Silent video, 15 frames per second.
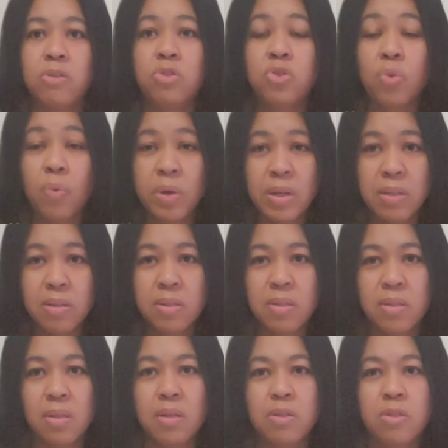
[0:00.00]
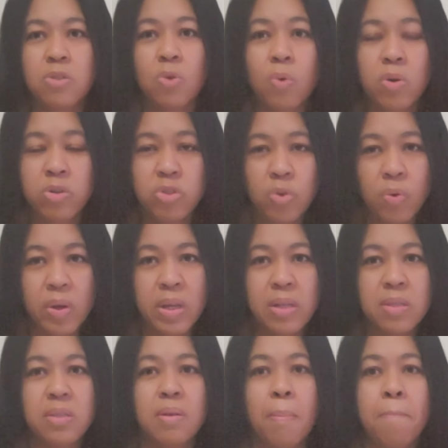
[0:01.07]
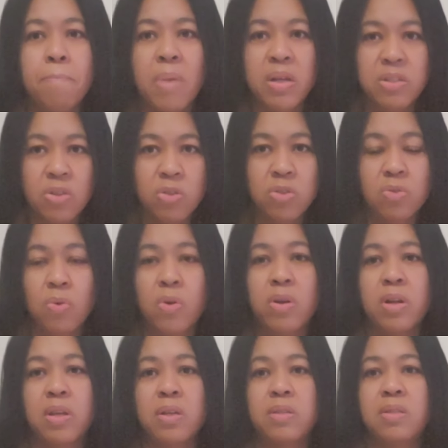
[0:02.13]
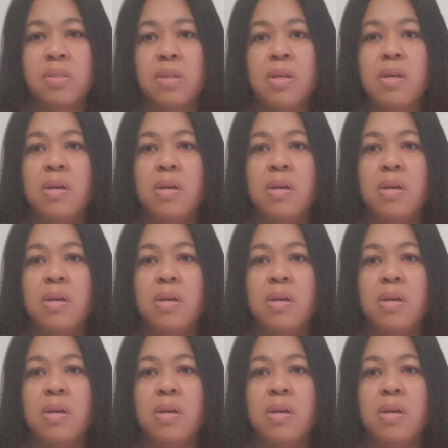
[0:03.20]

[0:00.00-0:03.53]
joints, sore joints, muscle soreness.